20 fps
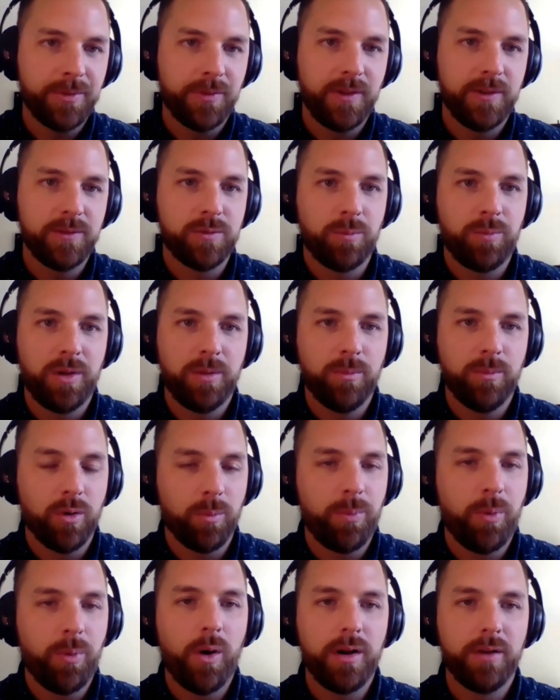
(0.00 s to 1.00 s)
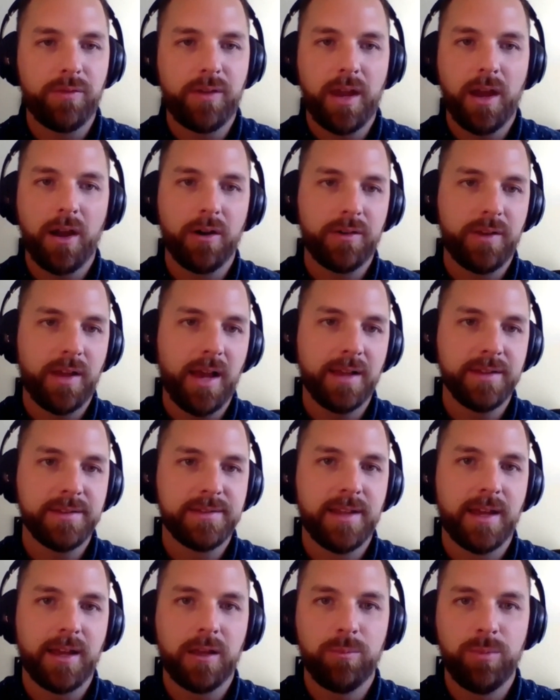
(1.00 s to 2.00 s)
These would be more point of care tests
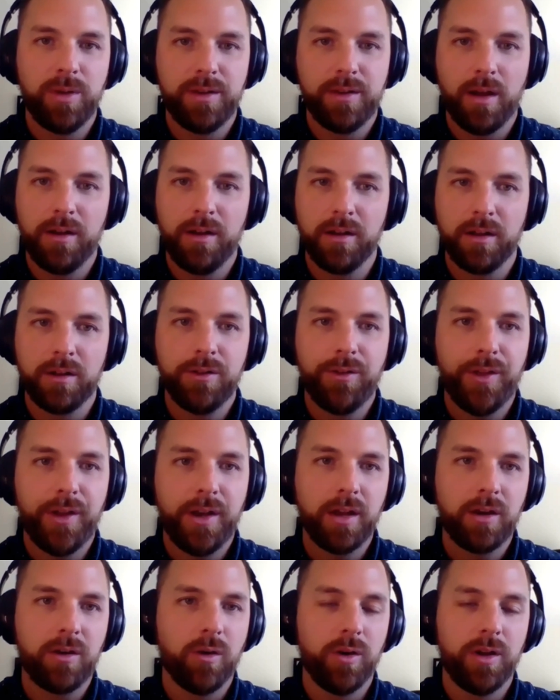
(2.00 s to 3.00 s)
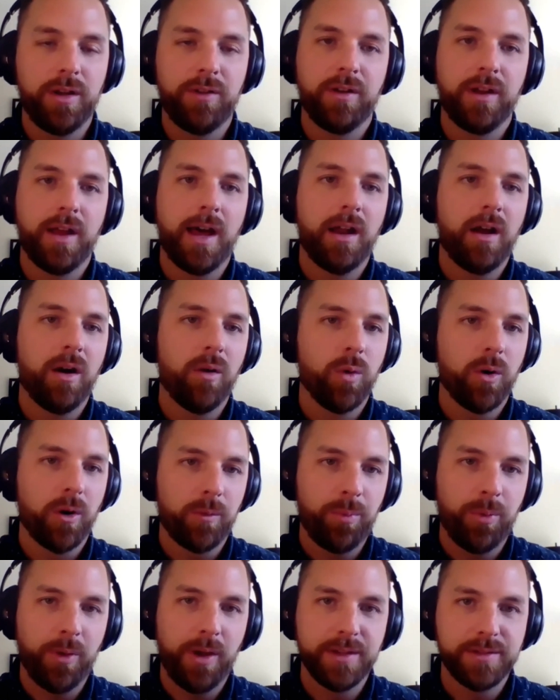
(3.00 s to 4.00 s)
that could be done in a clinic or even at a
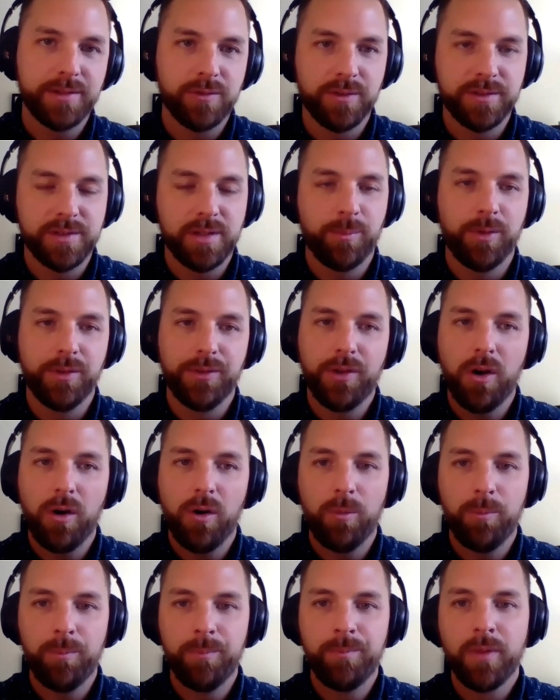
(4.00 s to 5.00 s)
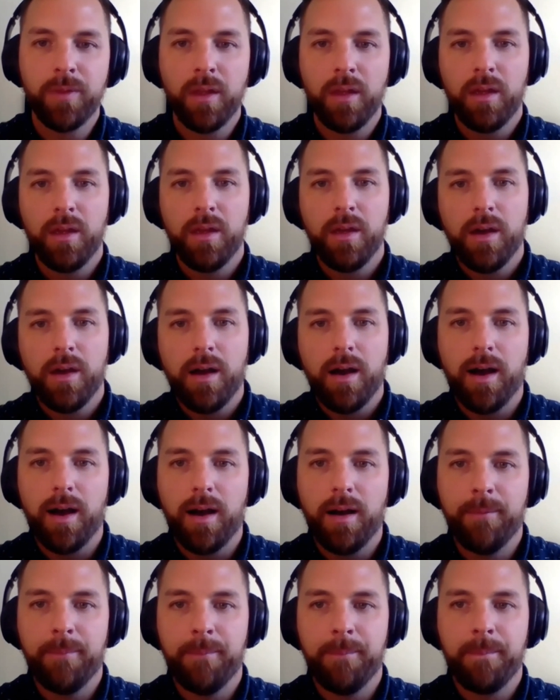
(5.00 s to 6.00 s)
workplace or in someone's home.
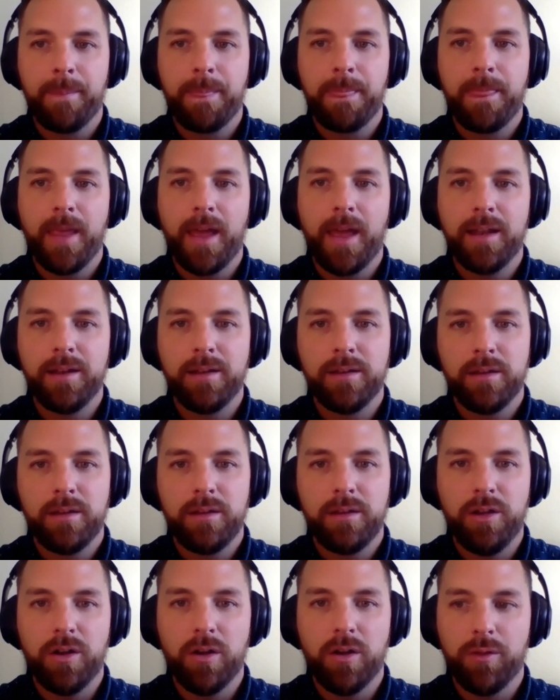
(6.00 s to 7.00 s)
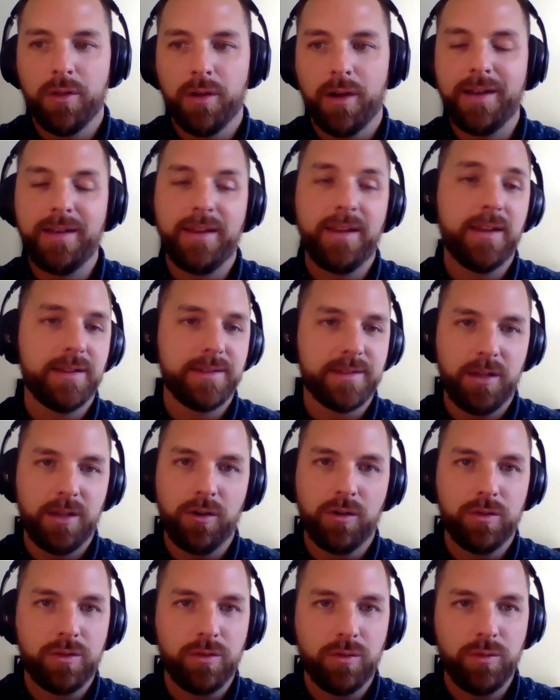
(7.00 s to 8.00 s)
And the idea is that you
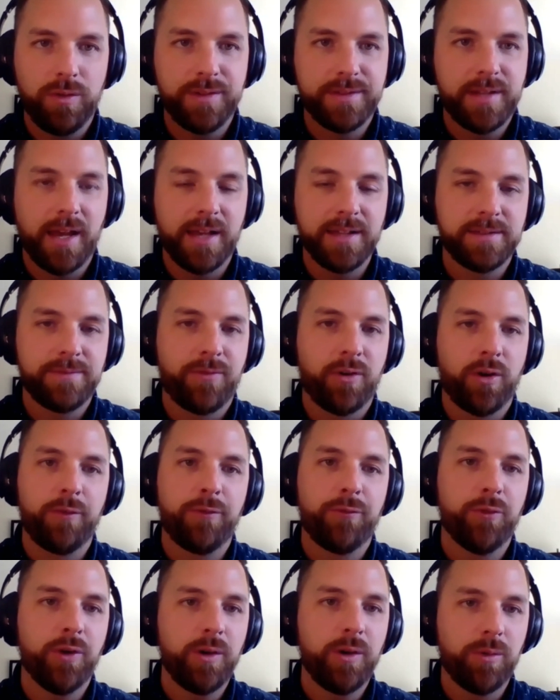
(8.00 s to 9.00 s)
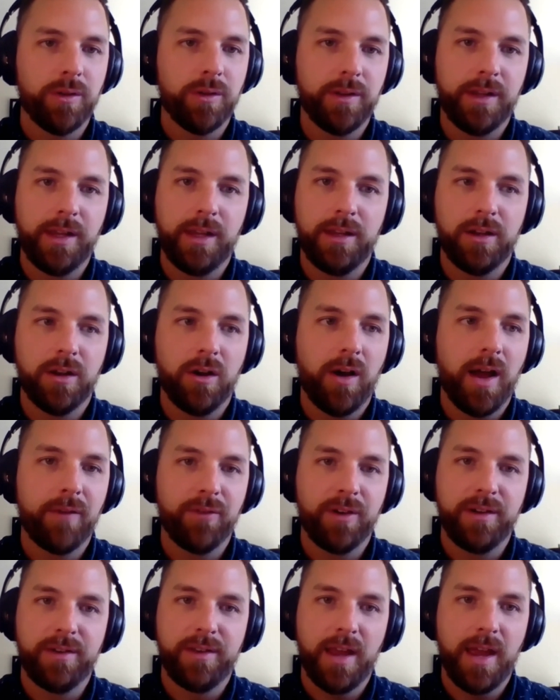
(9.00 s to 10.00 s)
could do these tests very frequently,
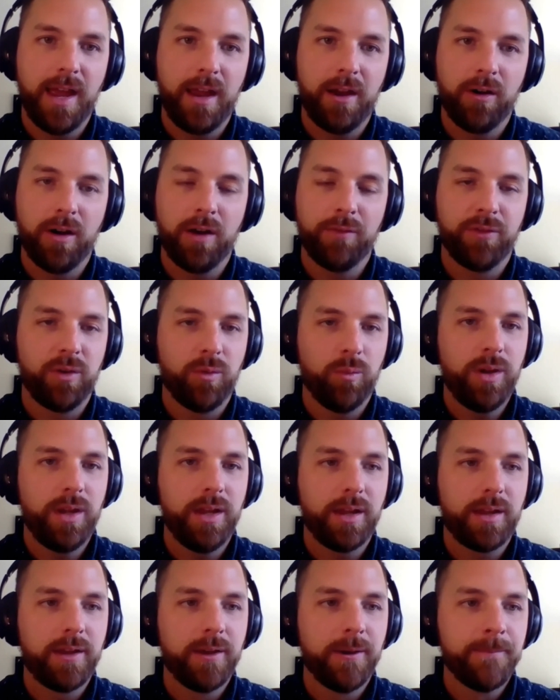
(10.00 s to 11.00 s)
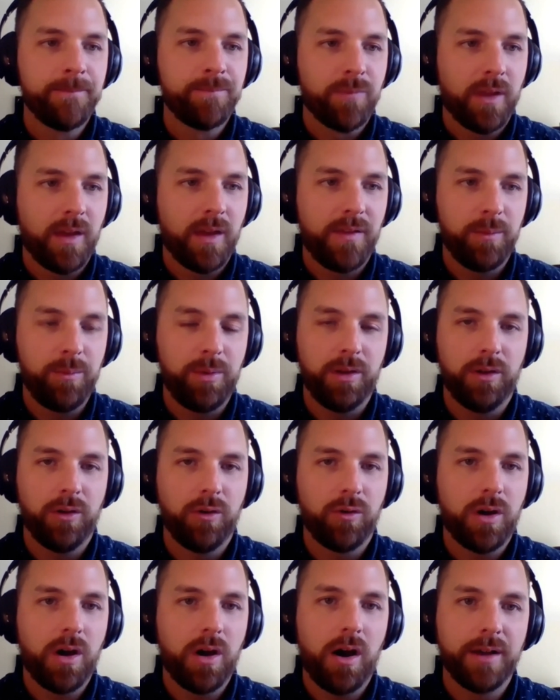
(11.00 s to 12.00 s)
every day or every week, and they'd be
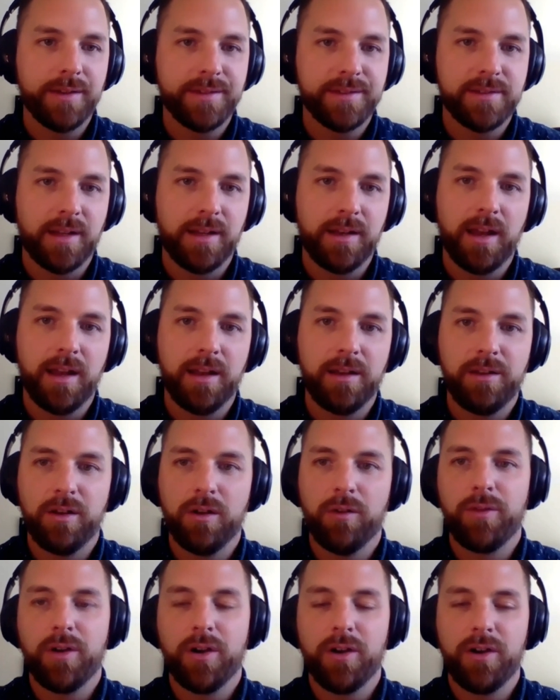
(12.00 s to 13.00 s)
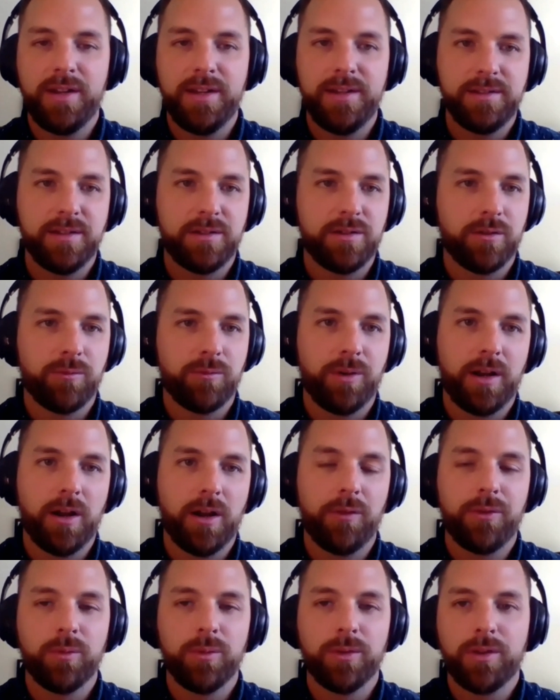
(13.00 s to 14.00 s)
low cost and very easy to read
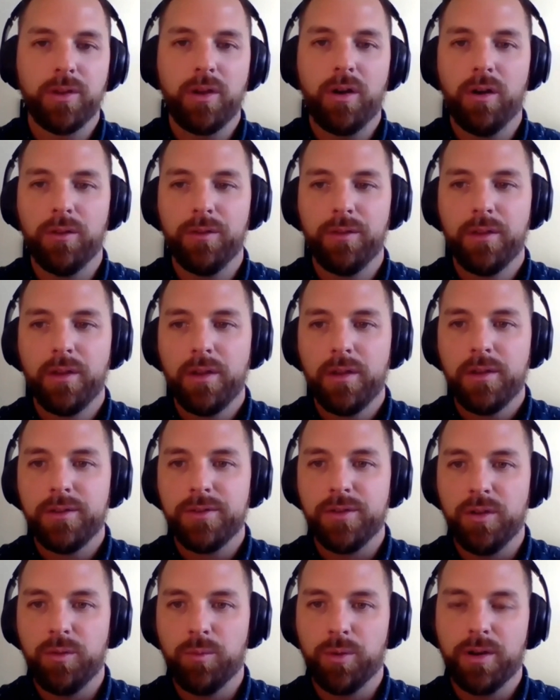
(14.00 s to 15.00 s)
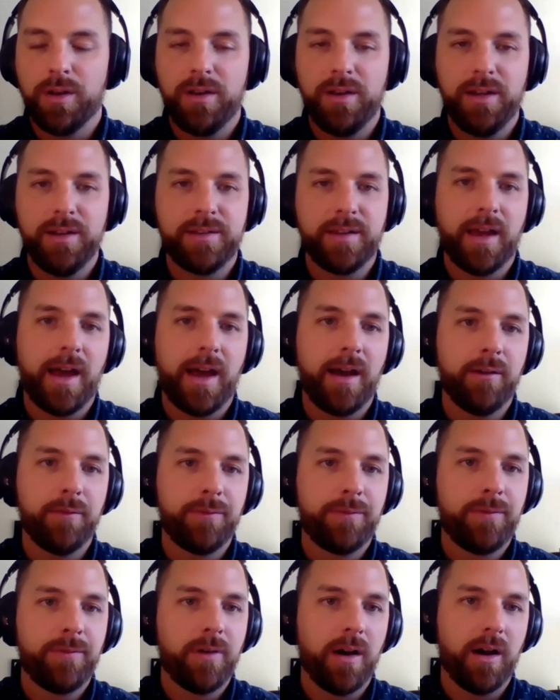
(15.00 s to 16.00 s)
out the result. So you wouldn't need to have
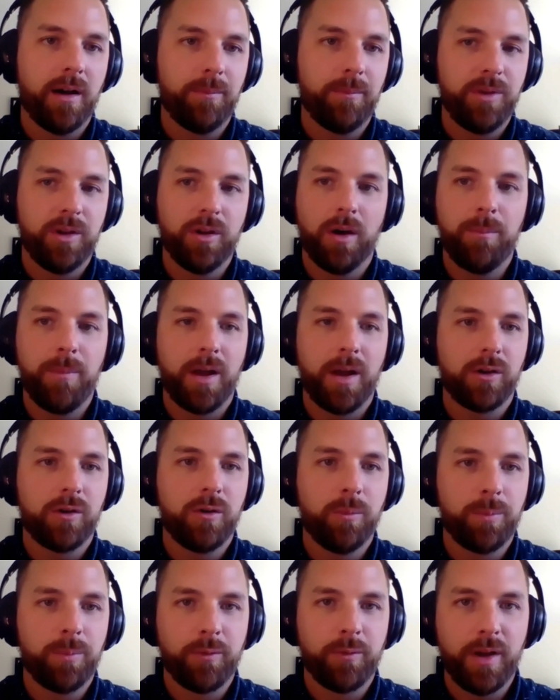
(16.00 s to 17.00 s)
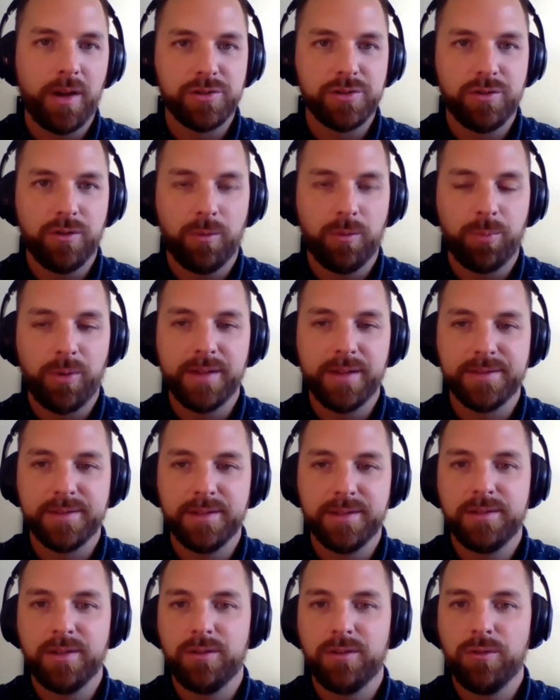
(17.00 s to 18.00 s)
a medical professional
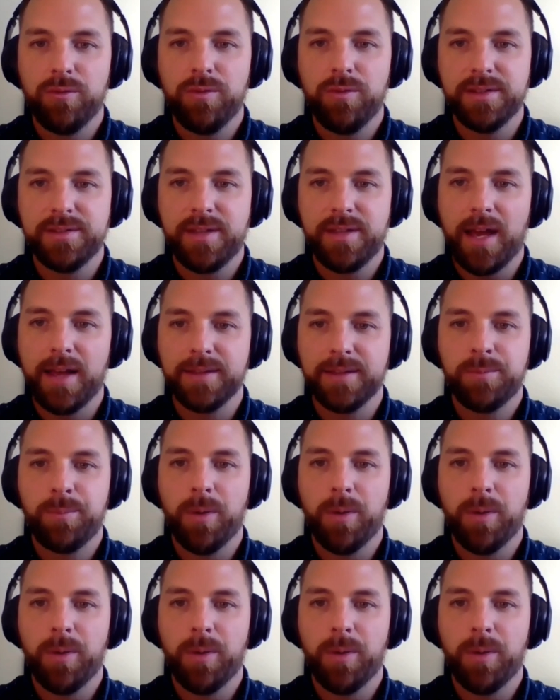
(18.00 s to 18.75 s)
present to do these tests.